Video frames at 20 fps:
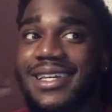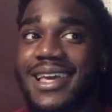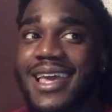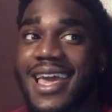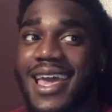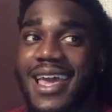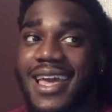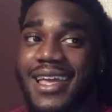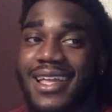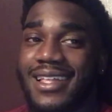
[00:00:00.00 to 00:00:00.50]

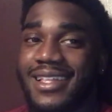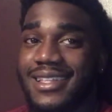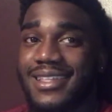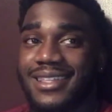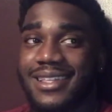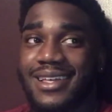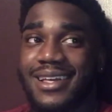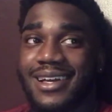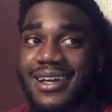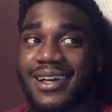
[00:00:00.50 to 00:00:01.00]
And
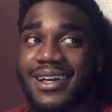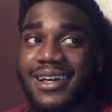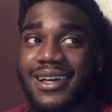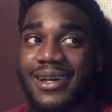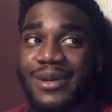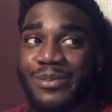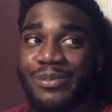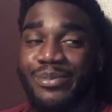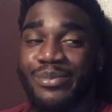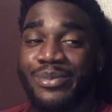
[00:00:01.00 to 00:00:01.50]

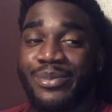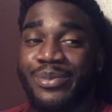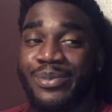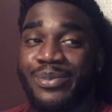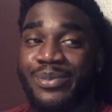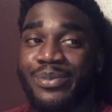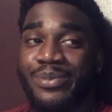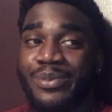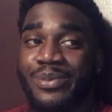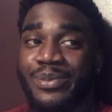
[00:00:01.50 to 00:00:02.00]

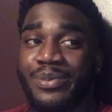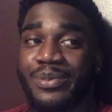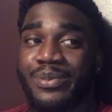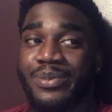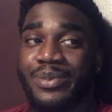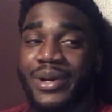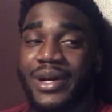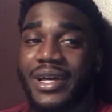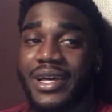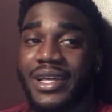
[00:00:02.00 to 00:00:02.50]

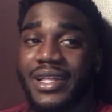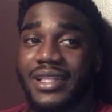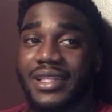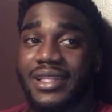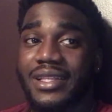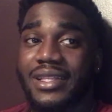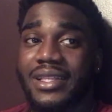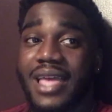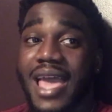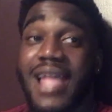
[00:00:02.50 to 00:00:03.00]
but
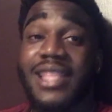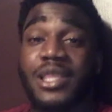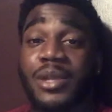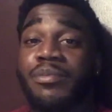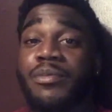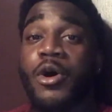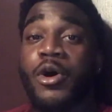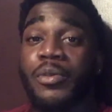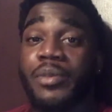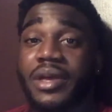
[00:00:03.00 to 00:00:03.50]
at the
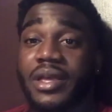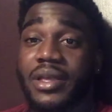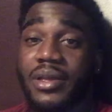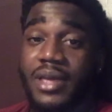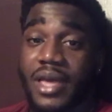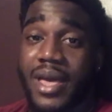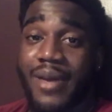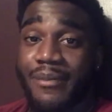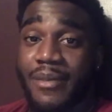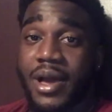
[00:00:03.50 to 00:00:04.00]
moment,
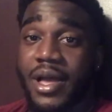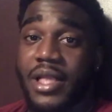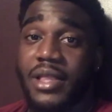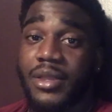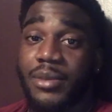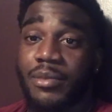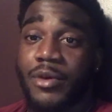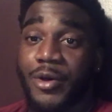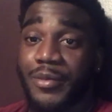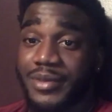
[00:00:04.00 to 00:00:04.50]

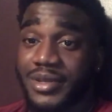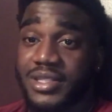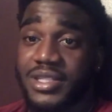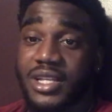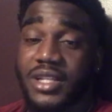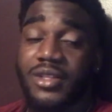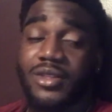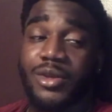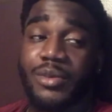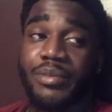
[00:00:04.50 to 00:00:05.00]
it's
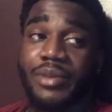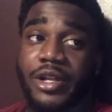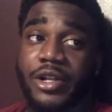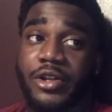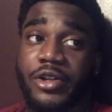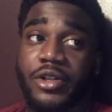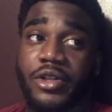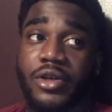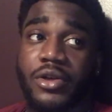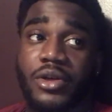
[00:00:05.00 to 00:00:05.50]
getting a little better
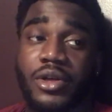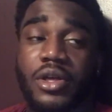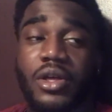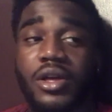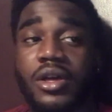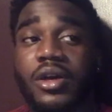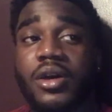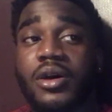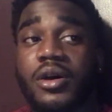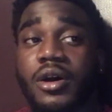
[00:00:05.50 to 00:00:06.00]
though.
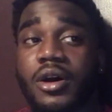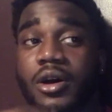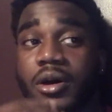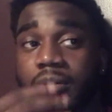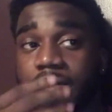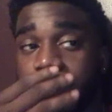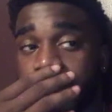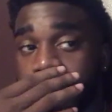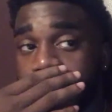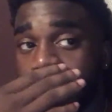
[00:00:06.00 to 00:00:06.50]

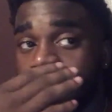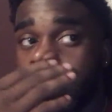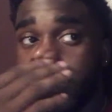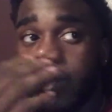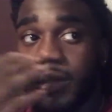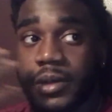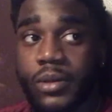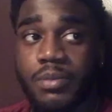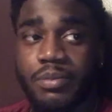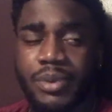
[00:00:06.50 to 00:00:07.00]
Um,
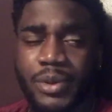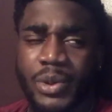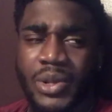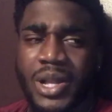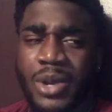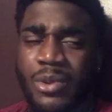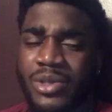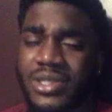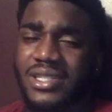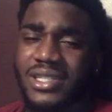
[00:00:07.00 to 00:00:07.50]
but when I
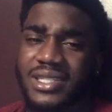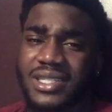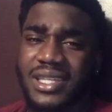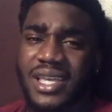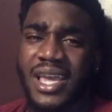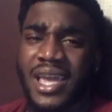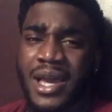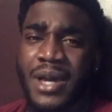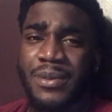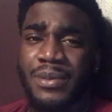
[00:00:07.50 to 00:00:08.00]
went to this
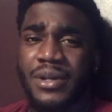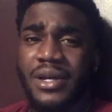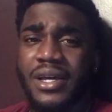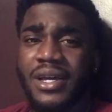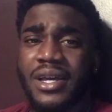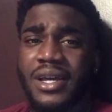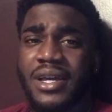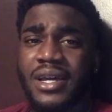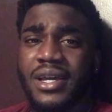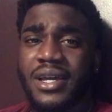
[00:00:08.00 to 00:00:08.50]
camp,
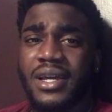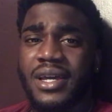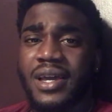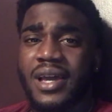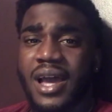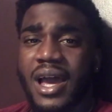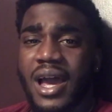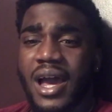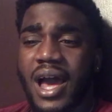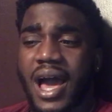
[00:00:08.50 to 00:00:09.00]

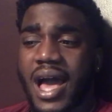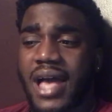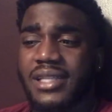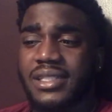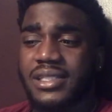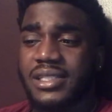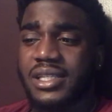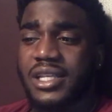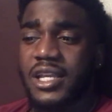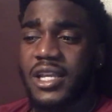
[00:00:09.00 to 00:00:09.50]
I
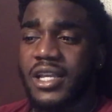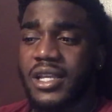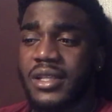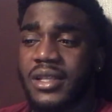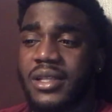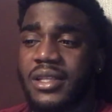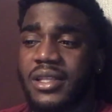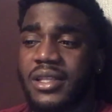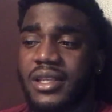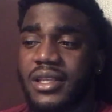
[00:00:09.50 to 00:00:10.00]

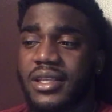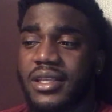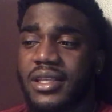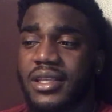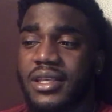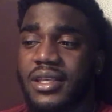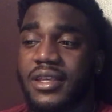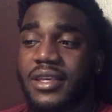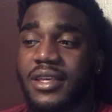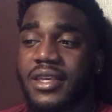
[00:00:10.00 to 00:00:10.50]
seen
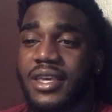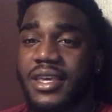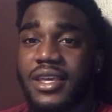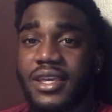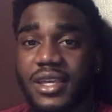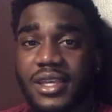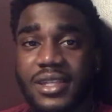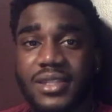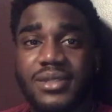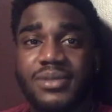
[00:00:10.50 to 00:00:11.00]

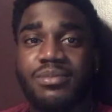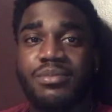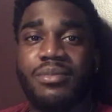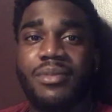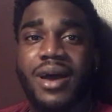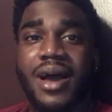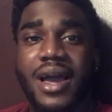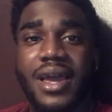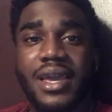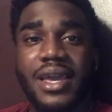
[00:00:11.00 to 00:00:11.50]
kids
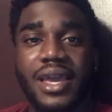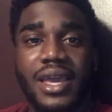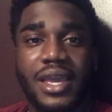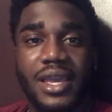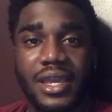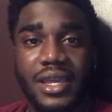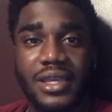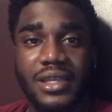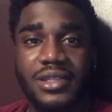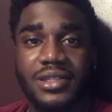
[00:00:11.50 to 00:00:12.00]
my
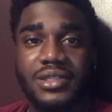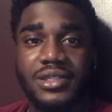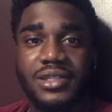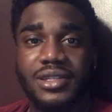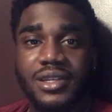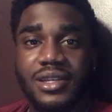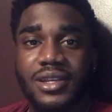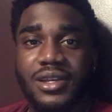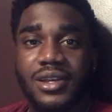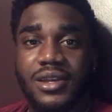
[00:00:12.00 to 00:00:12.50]
age,
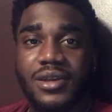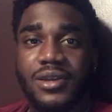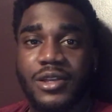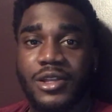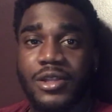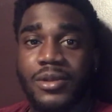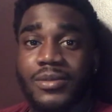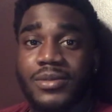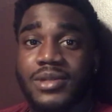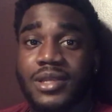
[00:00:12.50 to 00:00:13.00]

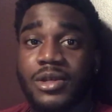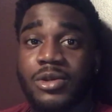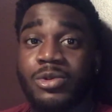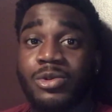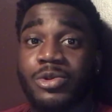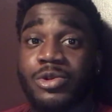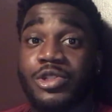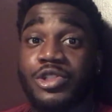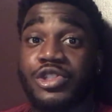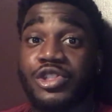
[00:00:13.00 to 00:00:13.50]
what I'm saying, who
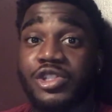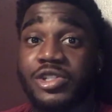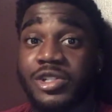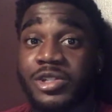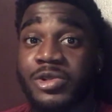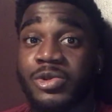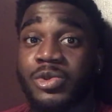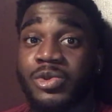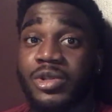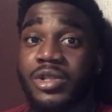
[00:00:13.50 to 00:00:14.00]
were
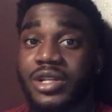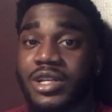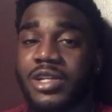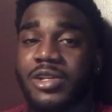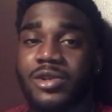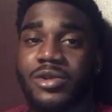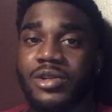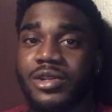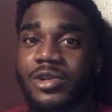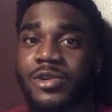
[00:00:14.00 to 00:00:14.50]
genuinely
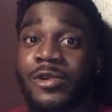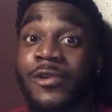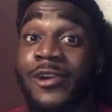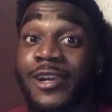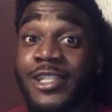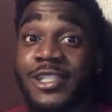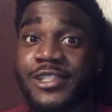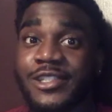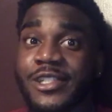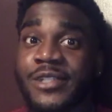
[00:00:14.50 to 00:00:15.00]

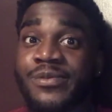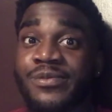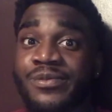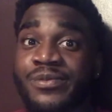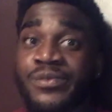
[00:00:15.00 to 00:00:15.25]
Christian,